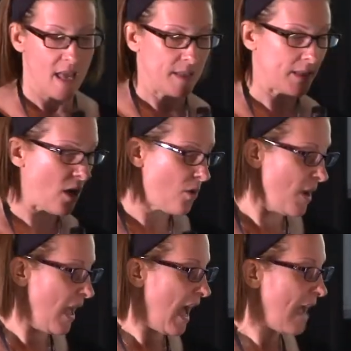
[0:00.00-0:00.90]
So
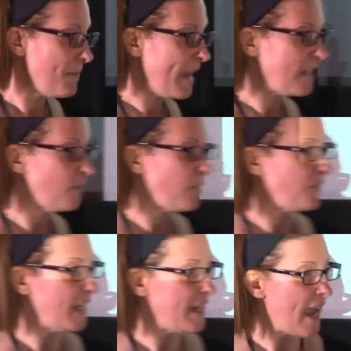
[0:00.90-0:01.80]
on page
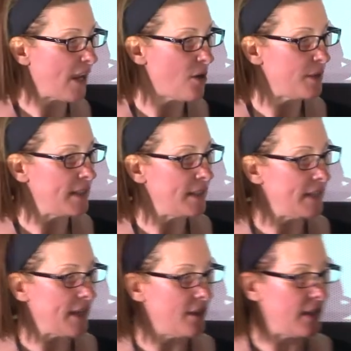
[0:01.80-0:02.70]
15, I go in
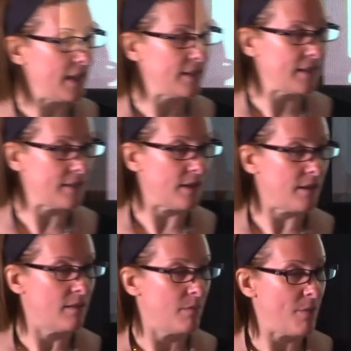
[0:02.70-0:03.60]
detail into
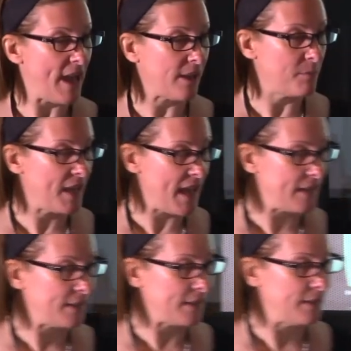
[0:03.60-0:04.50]
the Peckham
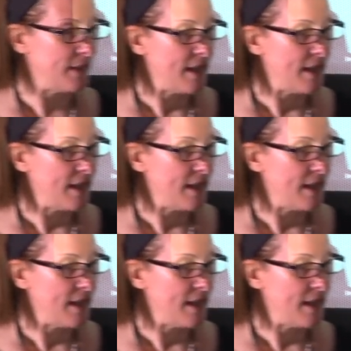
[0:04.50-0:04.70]
case.